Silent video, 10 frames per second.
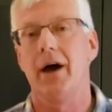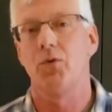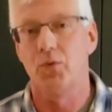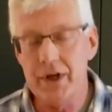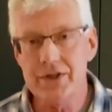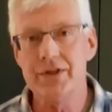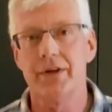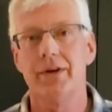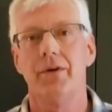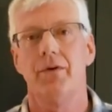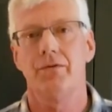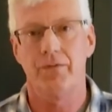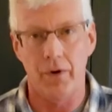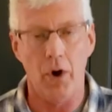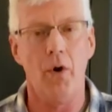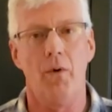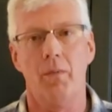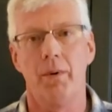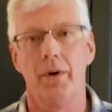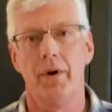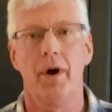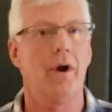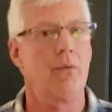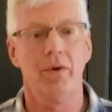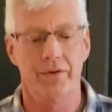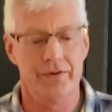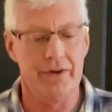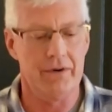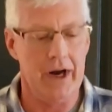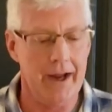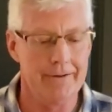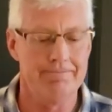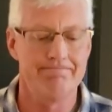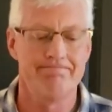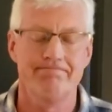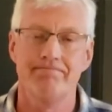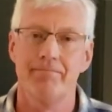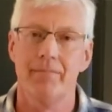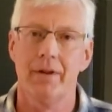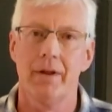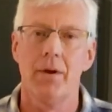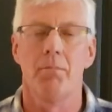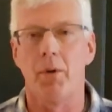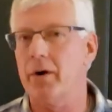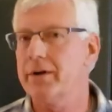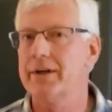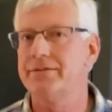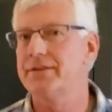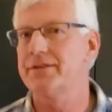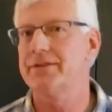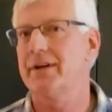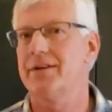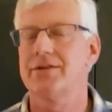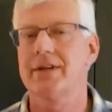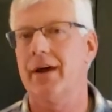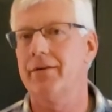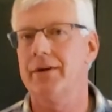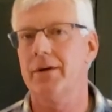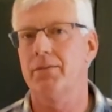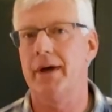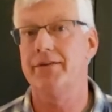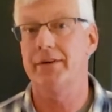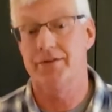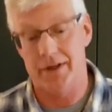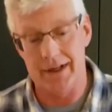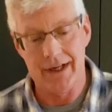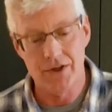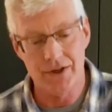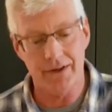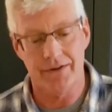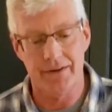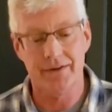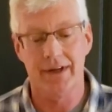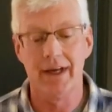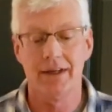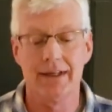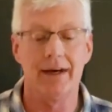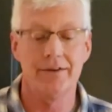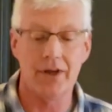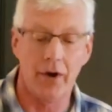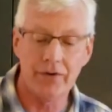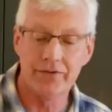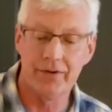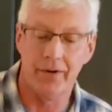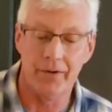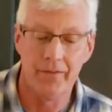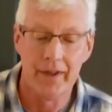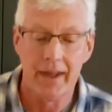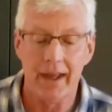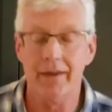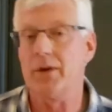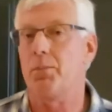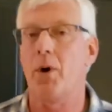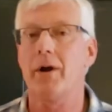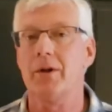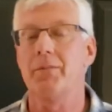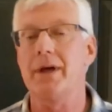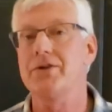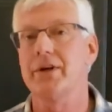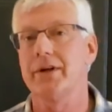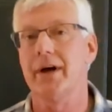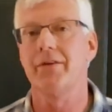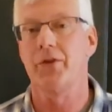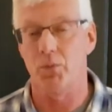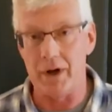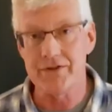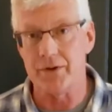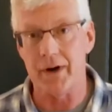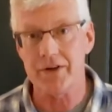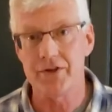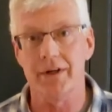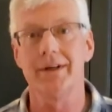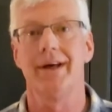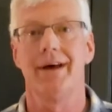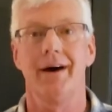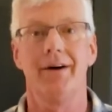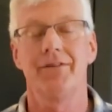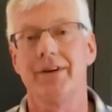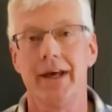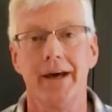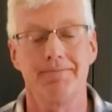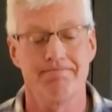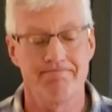reason for hope our world has ever had. Mark gives us an astounding message, and Jesus does also, in the proclamation of the resurrection of the dead.